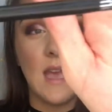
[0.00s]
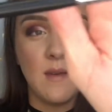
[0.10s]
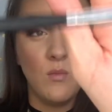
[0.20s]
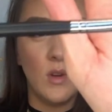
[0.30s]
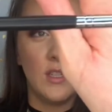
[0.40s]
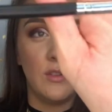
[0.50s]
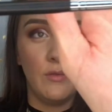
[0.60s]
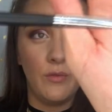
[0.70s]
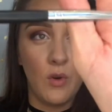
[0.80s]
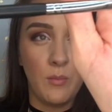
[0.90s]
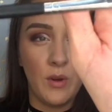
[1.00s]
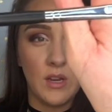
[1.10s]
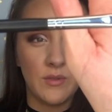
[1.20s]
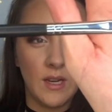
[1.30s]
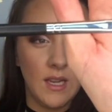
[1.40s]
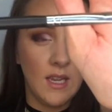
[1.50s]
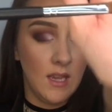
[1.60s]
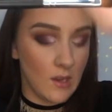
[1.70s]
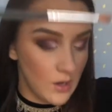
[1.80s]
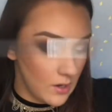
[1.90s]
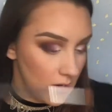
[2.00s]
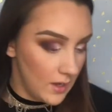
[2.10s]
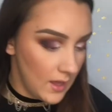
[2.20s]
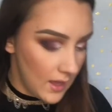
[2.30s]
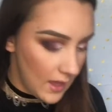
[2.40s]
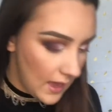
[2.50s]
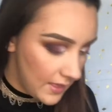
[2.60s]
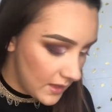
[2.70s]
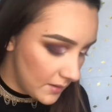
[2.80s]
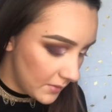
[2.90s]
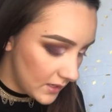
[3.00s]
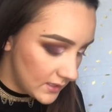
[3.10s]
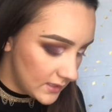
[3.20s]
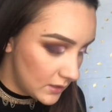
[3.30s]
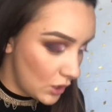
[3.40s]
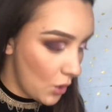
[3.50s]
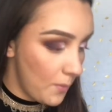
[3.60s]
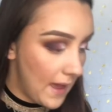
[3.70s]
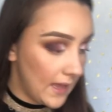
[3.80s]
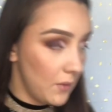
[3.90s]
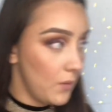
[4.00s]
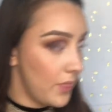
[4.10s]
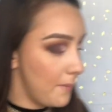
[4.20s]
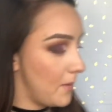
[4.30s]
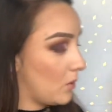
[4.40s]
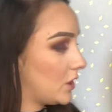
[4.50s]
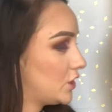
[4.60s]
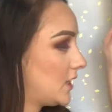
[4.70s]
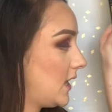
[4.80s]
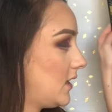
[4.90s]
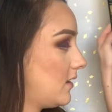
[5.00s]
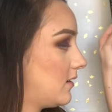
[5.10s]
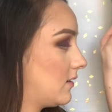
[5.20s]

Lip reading: M124 brush right here, and then I'm gonna go back in with the mocha shade,